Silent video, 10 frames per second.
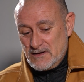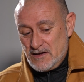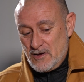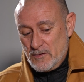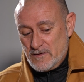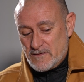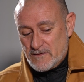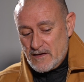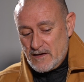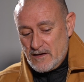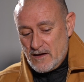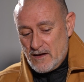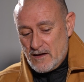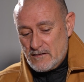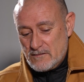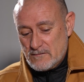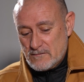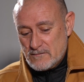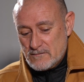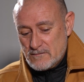you know, it's the,
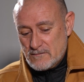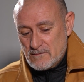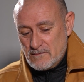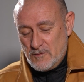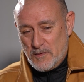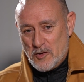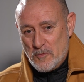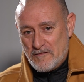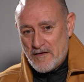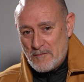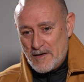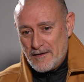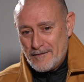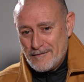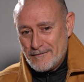you become a family.